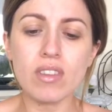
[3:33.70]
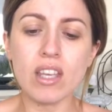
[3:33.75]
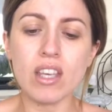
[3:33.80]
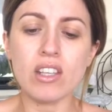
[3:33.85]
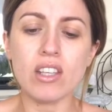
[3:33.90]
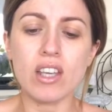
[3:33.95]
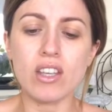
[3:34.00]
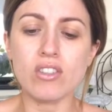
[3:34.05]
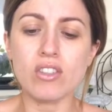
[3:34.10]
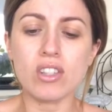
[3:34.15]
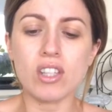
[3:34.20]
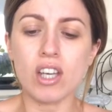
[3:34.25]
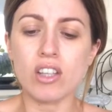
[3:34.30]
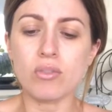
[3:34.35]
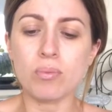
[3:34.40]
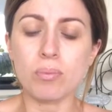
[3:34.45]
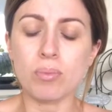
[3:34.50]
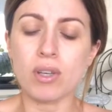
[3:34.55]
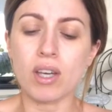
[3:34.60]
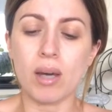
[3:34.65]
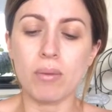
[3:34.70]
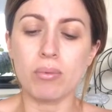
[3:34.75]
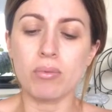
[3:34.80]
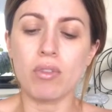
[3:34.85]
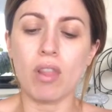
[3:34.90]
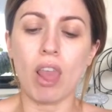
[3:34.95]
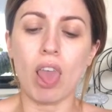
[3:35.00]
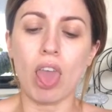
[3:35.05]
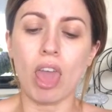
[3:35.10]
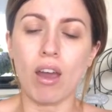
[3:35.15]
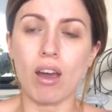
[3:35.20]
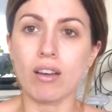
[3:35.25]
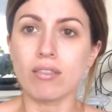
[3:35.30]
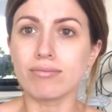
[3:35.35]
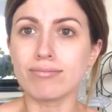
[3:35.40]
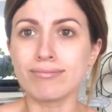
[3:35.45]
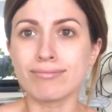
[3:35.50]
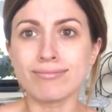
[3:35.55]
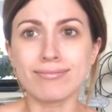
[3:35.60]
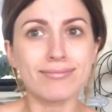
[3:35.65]
And yeah, you just can't talk
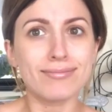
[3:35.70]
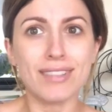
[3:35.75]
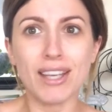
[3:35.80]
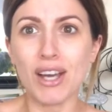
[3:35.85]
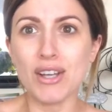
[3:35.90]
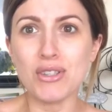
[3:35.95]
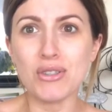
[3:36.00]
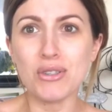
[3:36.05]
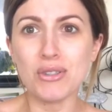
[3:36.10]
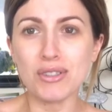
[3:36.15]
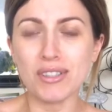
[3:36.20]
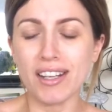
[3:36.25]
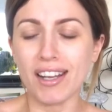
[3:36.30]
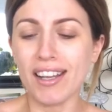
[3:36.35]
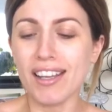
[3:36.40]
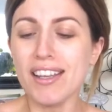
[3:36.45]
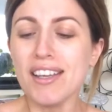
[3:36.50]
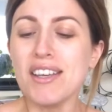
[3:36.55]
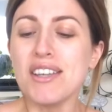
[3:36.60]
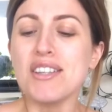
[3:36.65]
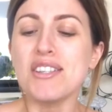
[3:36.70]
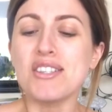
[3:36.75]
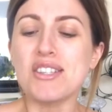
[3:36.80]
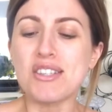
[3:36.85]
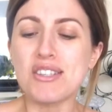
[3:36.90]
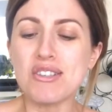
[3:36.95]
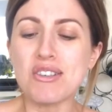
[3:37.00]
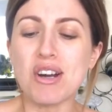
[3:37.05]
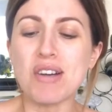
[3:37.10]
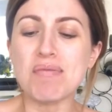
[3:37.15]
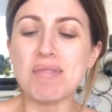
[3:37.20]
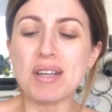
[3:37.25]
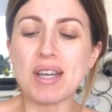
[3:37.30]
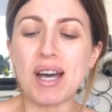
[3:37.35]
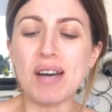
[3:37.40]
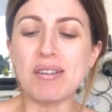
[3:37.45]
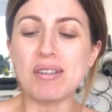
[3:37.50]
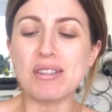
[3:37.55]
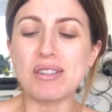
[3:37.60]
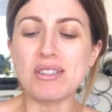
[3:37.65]
today. Just drop a
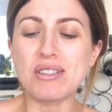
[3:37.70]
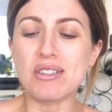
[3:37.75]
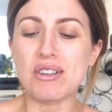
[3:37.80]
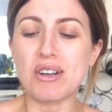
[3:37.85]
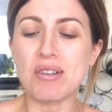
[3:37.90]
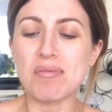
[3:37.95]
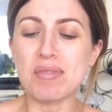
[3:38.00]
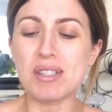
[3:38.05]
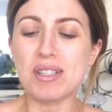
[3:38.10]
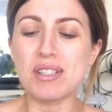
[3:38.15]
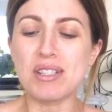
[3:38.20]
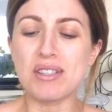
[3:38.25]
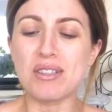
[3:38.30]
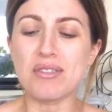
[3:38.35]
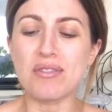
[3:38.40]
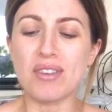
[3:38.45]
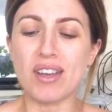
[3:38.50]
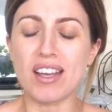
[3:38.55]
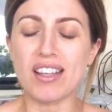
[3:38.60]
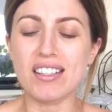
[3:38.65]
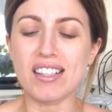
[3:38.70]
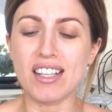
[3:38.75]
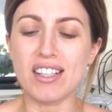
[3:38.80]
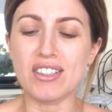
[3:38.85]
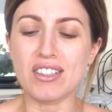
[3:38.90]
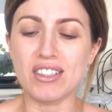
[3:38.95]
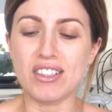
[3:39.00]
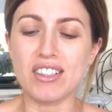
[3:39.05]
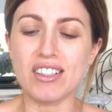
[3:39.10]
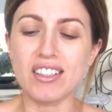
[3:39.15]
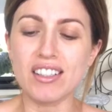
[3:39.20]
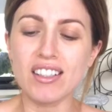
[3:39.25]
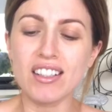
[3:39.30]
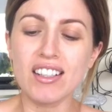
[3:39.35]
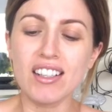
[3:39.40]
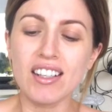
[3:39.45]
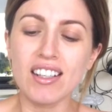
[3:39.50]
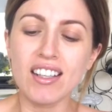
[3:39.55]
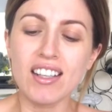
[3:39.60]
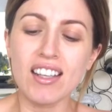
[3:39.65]
couple of drops into your foundation,
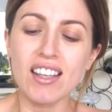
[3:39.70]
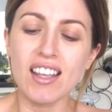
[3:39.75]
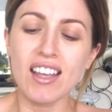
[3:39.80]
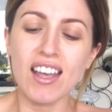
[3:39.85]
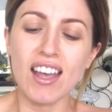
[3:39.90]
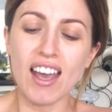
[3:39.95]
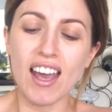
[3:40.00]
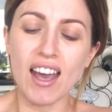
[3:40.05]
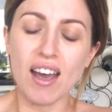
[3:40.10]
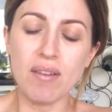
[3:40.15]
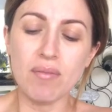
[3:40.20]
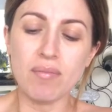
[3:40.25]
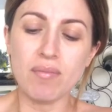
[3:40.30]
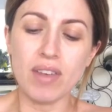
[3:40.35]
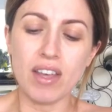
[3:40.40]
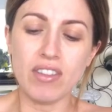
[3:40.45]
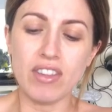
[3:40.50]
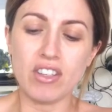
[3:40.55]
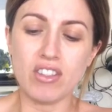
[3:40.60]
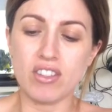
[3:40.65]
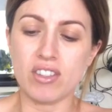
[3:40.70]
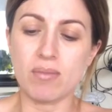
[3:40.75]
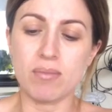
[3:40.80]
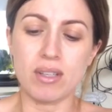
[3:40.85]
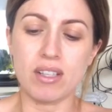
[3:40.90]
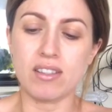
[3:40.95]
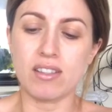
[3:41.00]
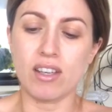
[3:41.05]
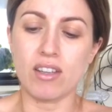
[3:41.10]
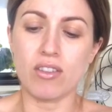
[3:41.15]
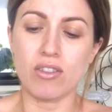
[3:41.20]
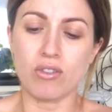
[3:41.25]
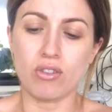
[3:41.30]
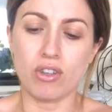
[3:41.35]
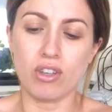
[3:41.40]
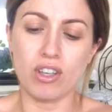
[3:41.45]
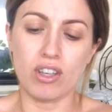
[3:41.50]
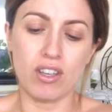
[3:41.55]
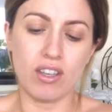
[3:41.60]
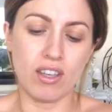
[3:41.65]
and then just mix that
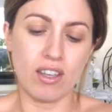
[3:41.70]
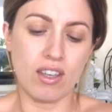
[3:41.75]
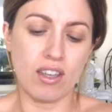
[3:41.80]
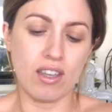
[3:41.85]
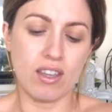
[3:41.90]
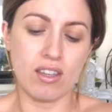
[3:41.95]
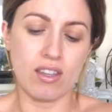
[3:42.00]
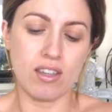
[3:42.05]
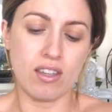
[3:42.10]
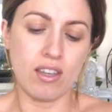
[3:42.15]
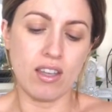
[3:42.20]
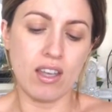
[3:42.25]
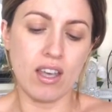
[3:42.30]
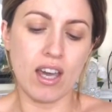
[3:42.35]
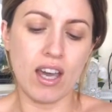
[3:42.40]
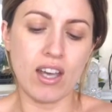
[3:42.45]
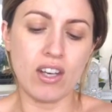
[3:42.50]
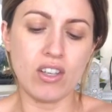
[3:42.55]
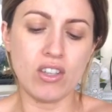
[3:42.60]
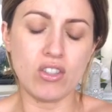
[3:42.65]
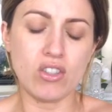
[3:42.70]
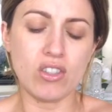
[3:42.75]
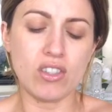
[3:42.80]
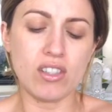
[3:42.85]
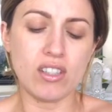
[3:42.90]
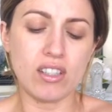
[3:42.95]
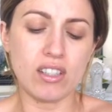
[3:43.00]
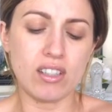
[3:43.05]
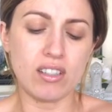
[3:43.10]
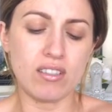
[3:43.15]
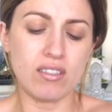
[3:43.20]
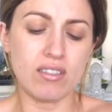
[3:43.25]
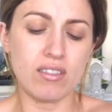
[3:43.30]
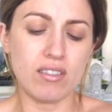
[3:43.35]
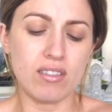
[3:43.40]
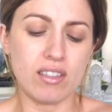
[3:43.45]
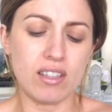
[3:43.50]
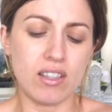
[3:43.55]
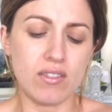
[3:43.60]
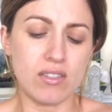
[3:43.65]
through. And it just
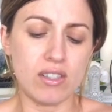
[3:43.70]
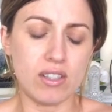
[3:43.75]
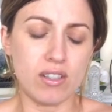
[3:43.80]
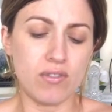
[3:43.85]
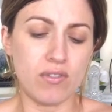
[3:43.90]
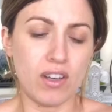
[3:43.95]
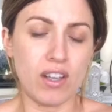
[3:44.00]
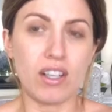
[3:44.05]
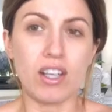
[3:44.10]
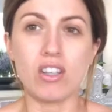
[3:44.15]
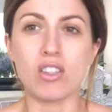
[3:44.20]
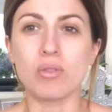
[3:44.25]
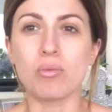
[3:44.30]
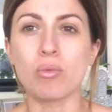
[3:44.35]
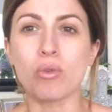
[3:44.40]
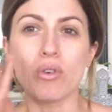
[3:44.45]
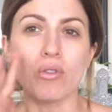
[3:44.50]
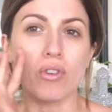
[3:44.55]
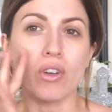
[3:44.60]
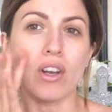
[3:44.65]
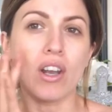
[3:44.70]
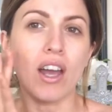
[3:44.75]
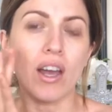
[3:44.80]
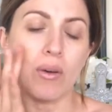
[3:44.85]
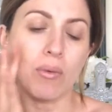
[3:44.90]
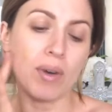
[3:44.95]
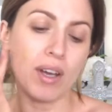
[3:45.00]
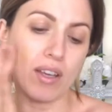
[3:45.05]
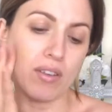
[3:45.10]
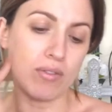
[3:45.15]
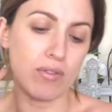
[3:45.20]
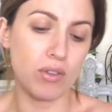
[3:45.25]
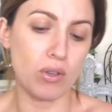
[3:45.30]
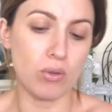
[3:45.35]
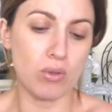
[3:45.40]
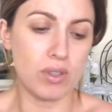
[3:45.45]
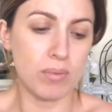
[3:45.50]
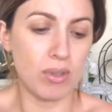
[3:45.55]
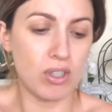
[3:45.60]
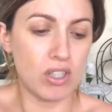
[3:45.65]
gives the foundation more of a lightweight
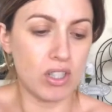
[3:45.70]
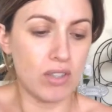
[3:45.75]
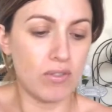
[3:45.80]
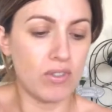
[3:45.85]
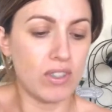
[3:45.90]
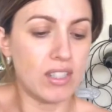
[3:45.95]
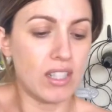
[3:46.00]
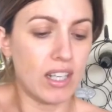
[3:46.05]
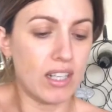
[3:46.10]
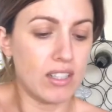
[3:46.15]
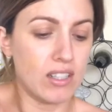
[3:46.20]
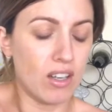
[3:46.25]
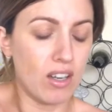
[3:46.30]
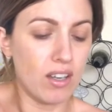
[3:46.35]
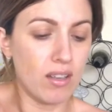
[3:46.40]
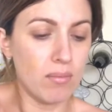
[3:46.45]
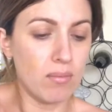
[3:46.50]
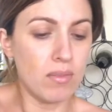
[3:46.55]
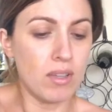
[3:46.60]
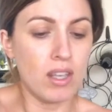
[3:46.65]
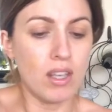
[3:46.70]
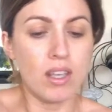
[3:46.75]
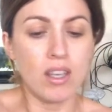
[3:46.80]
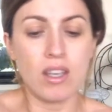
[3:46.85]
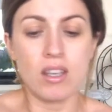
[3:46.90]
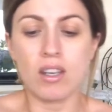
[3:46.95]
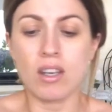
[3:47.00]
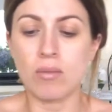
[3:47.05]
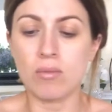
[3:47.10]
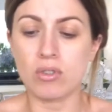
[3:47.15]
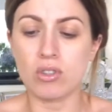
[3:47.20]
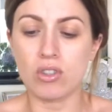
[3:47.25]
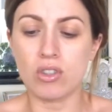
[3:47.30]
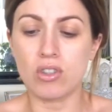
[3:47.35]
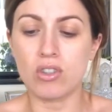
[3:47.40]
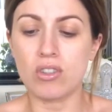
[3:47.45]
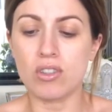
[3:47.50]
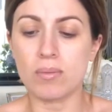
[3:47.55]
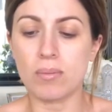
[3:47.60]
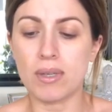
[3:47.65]
feel, especially for daytime. Now I'm just
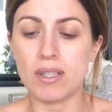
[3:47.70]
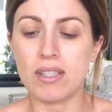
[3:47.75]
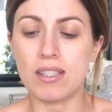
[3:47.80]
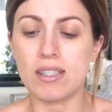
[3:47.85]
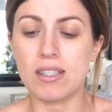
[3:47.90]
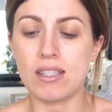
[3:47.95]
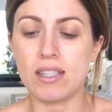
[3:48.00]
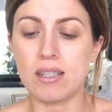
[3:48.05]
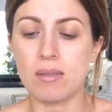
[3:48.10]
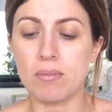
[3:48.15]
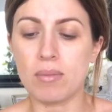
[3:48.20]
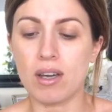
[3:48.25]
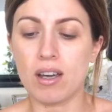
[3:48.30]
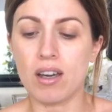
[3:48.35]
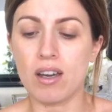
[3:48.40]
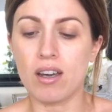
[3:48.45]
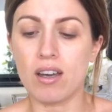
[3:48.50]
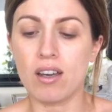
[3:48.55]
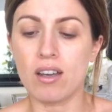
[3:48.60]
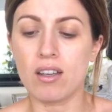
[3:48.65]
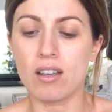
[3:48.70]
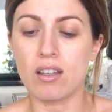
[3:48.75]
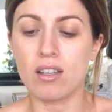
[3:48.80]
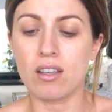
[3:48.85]
going to use my Sigma